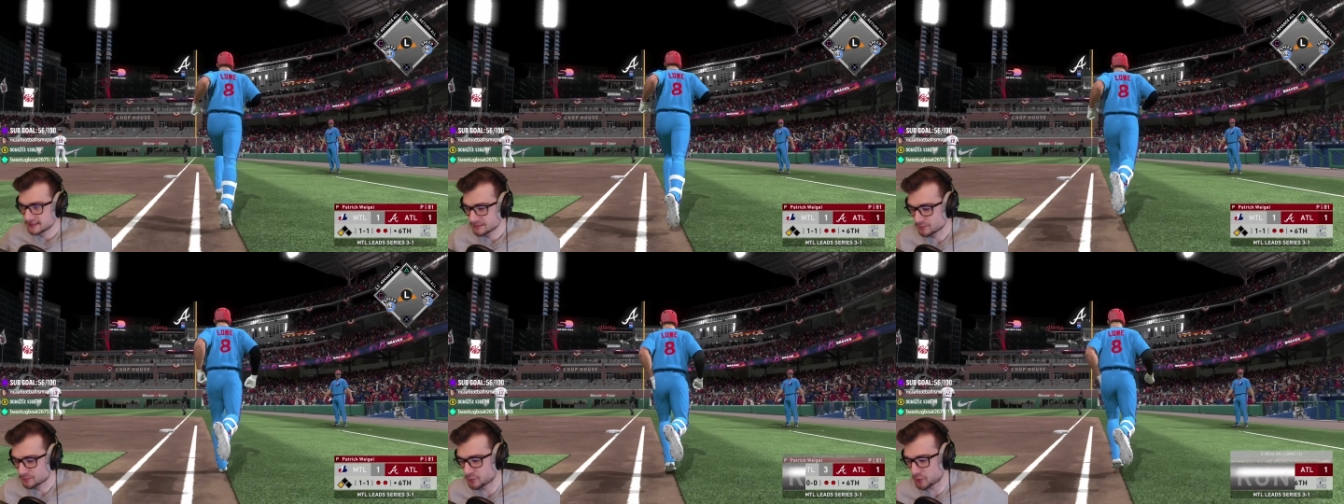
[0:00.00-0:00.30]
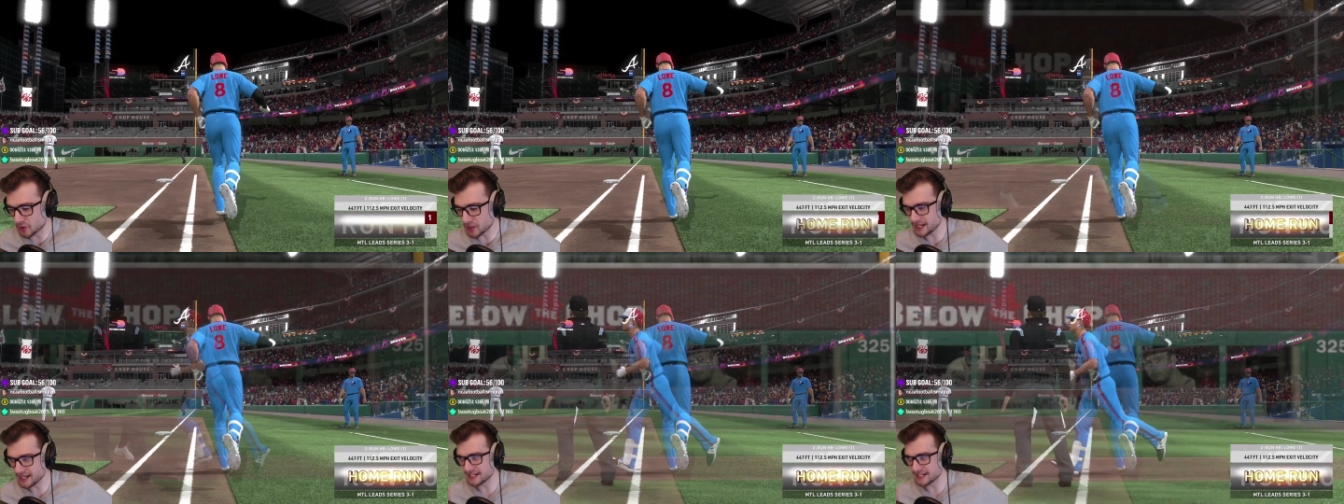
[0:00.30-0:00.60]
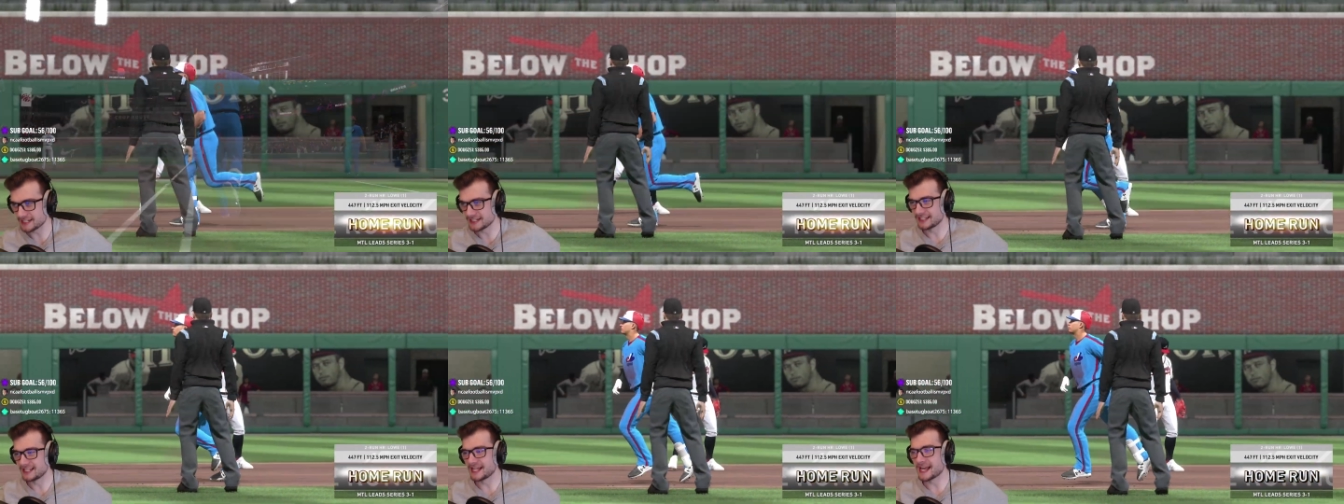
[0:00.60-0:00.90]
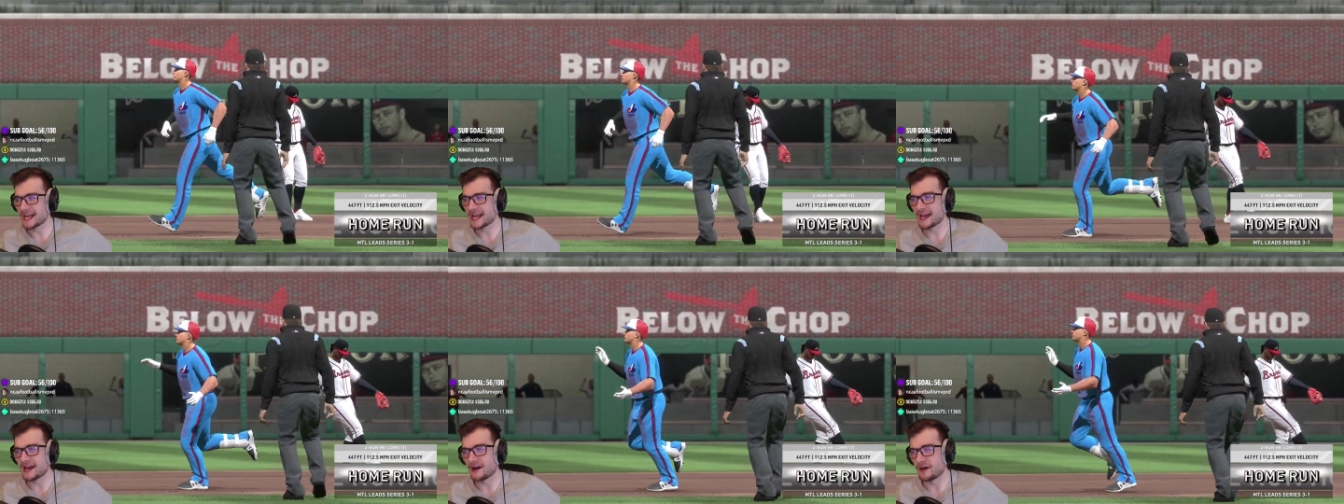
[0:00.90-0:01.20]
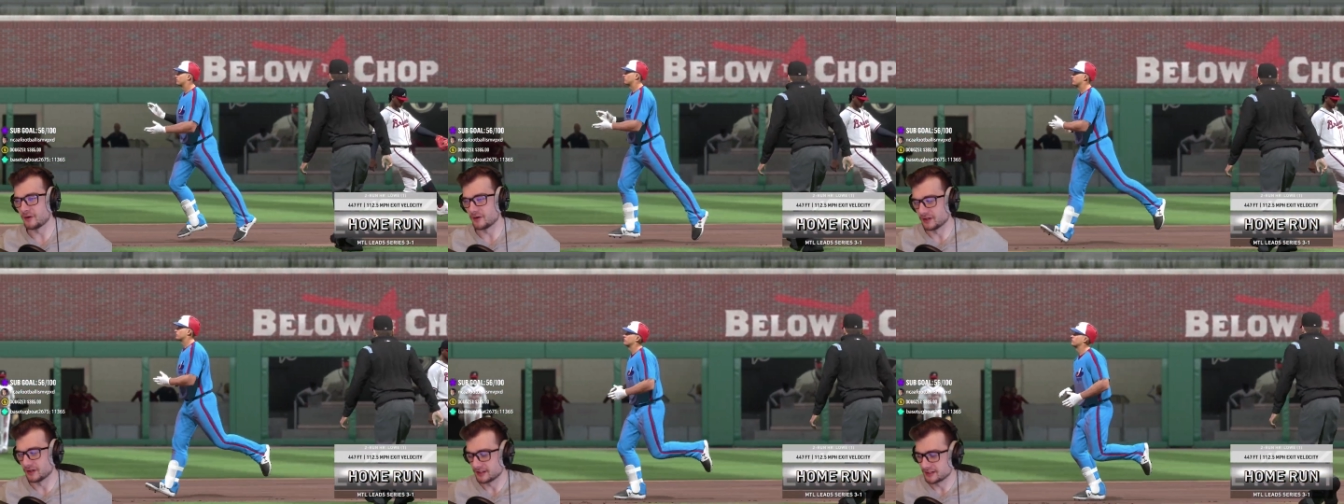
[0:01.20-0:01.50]
Brandon
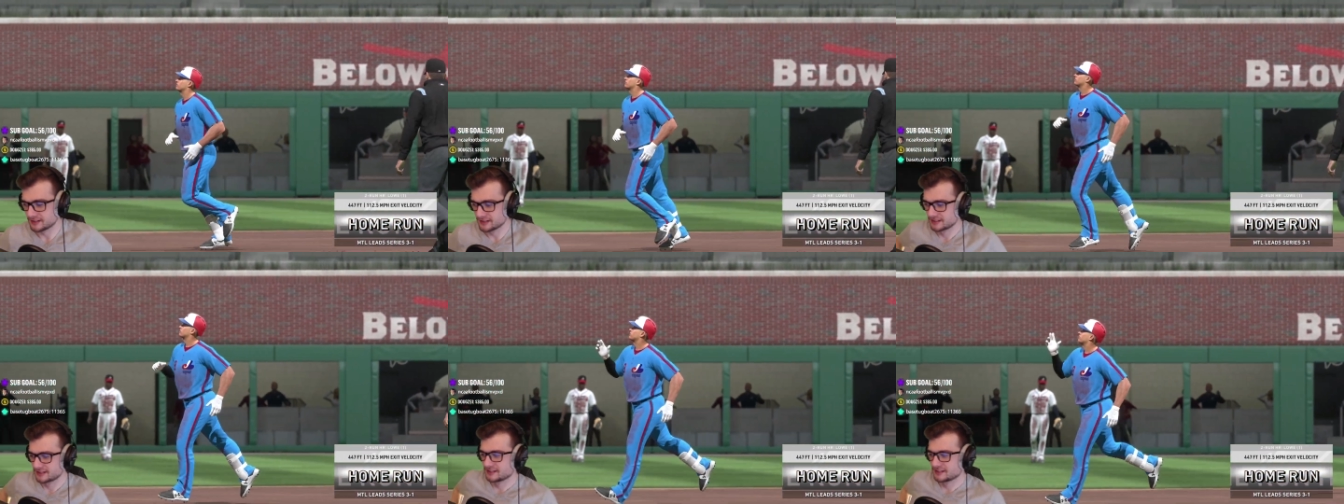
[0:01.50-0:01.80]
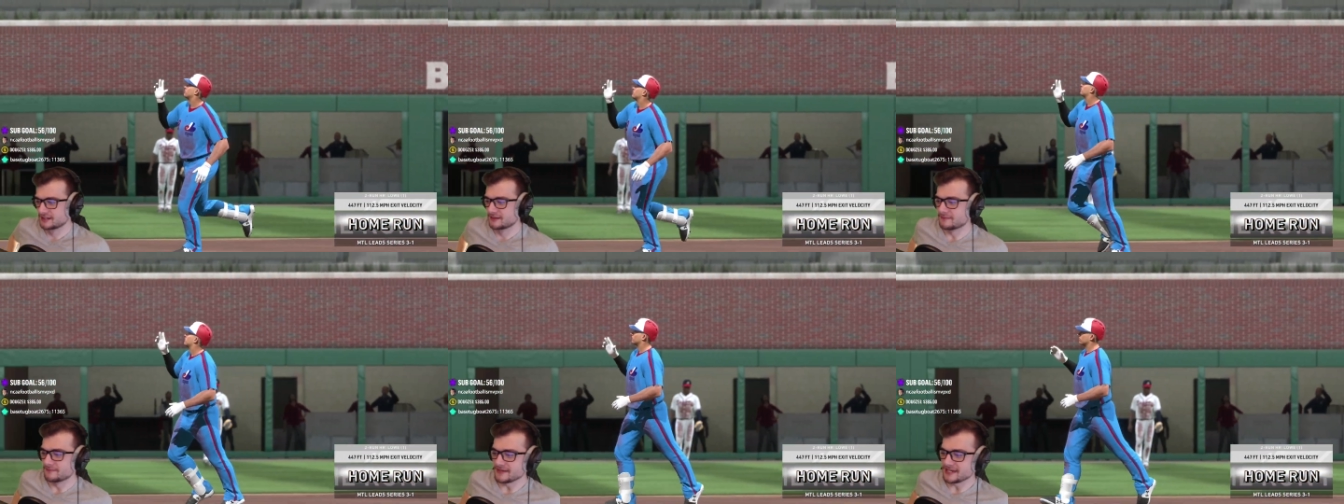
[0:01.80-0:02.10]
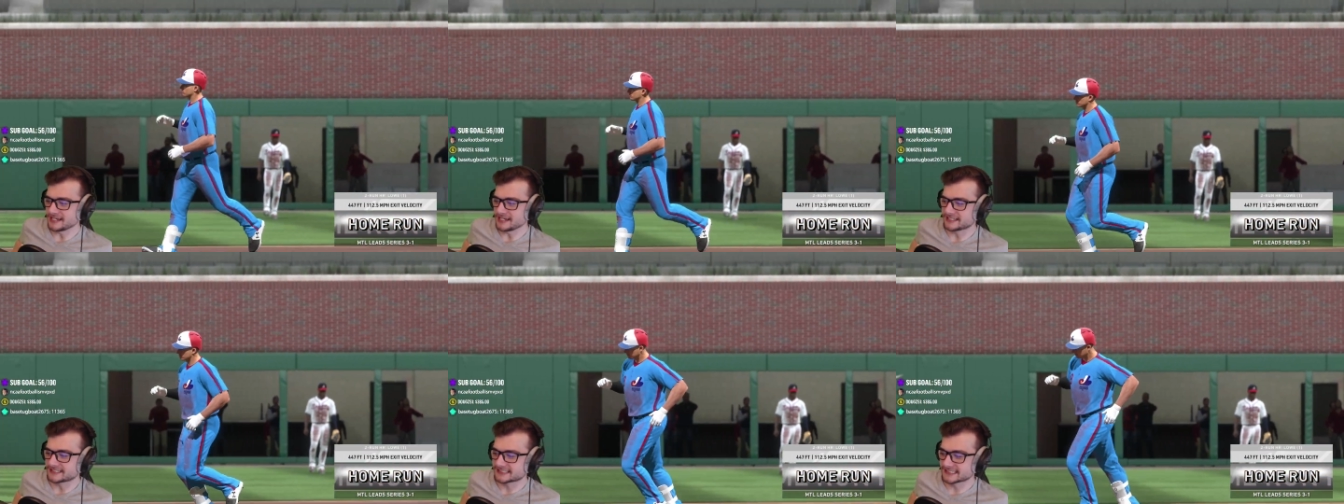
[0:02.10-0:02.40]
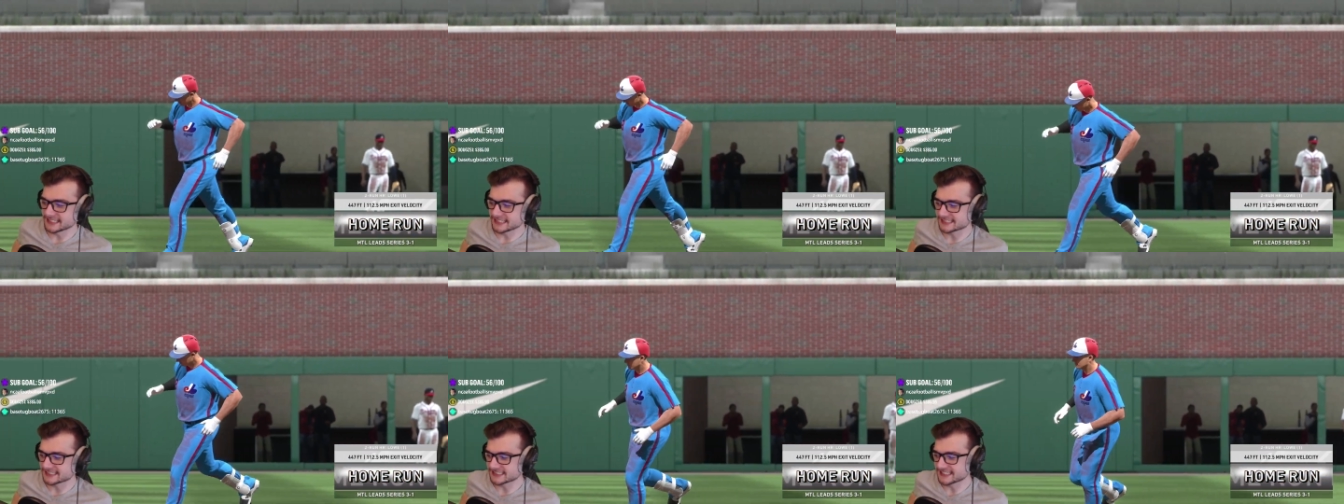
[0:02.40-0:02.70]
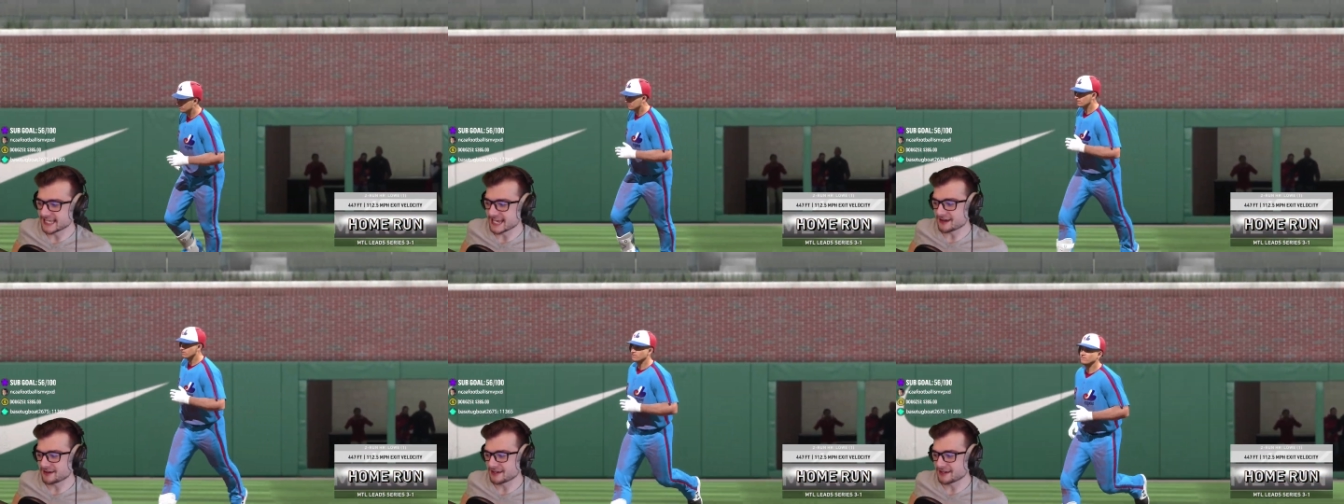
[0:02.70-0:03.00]
Lowe makes this
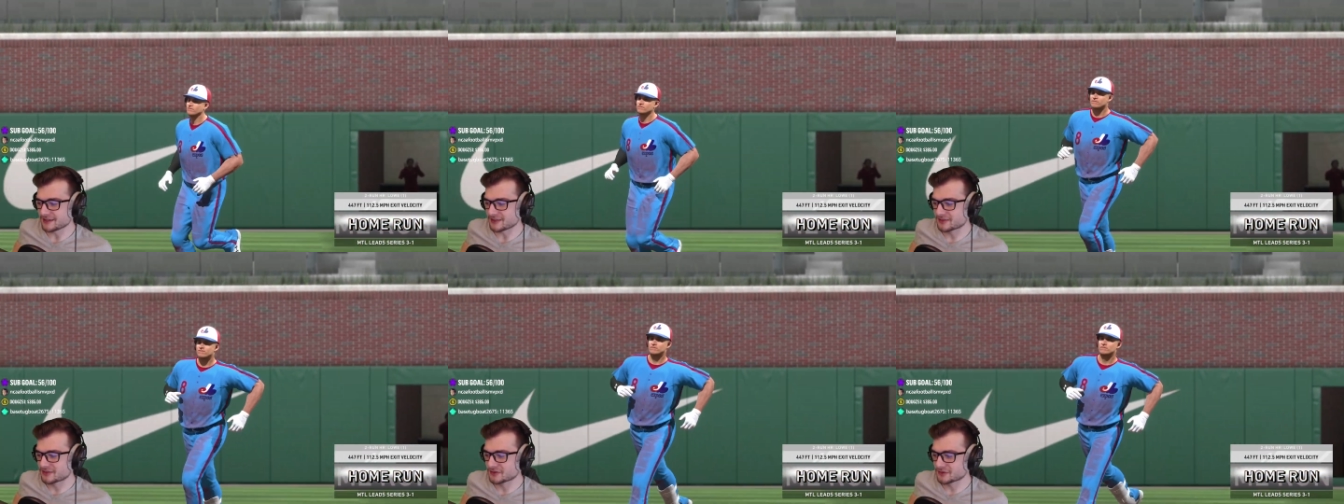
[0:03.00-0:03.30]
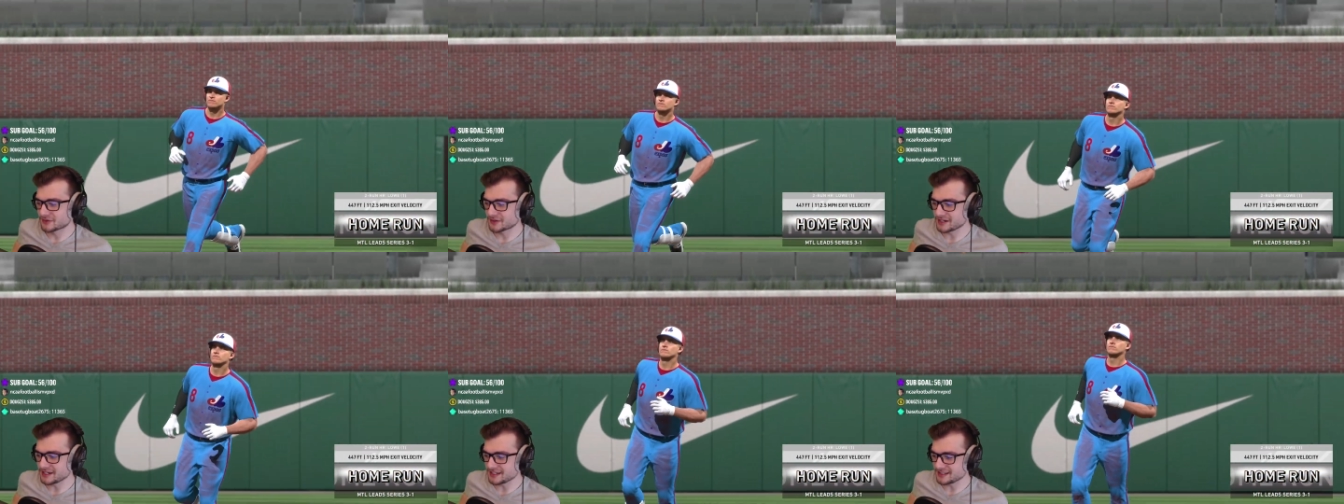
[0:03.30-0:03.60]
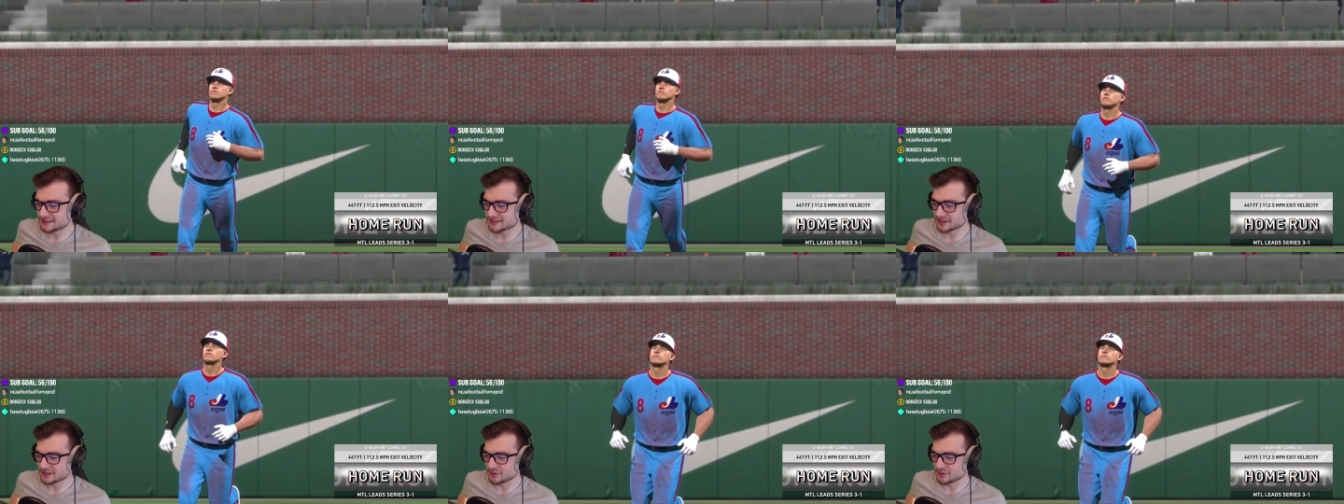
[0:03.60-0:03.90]
now a 3 to